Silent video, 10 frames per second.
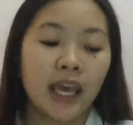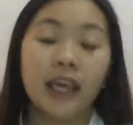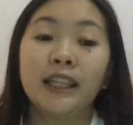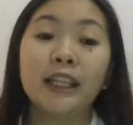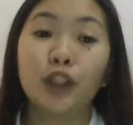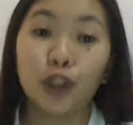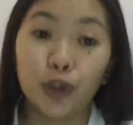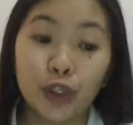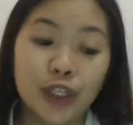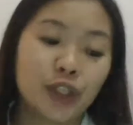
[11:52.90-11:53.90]
it
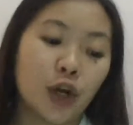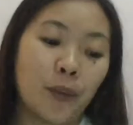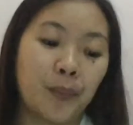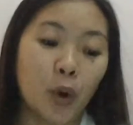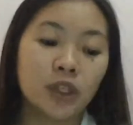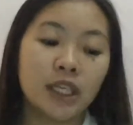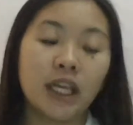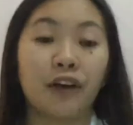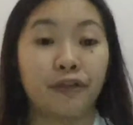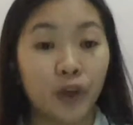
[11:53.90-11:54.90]
includes composing
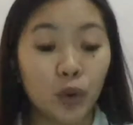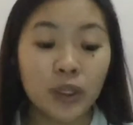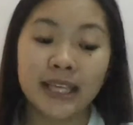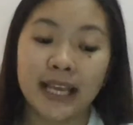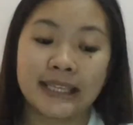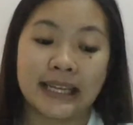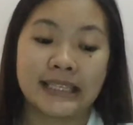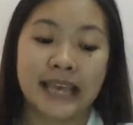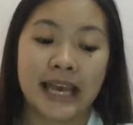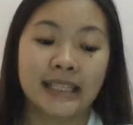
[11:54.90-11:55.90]
a few
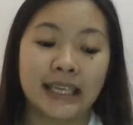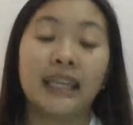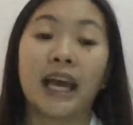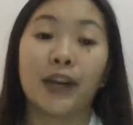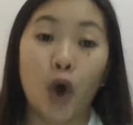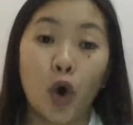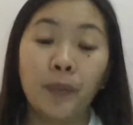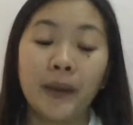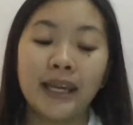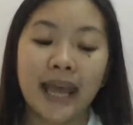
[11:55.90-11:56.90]
sentences in an
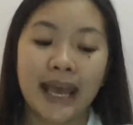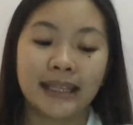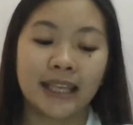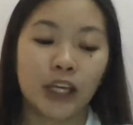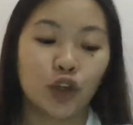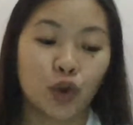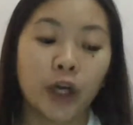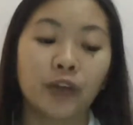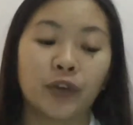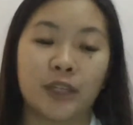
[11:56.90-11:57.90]
open-ended
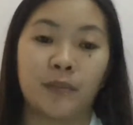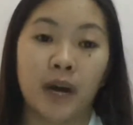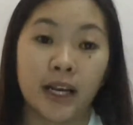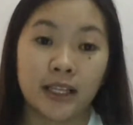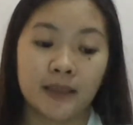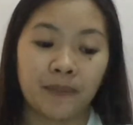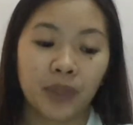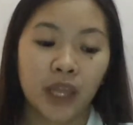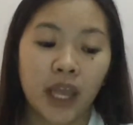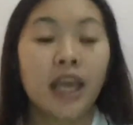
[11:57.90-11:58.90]
short response,
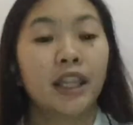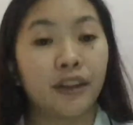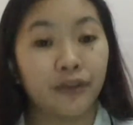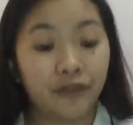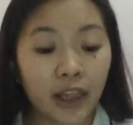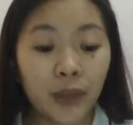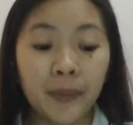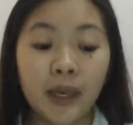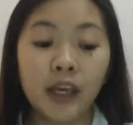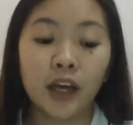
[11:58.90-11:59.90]
developing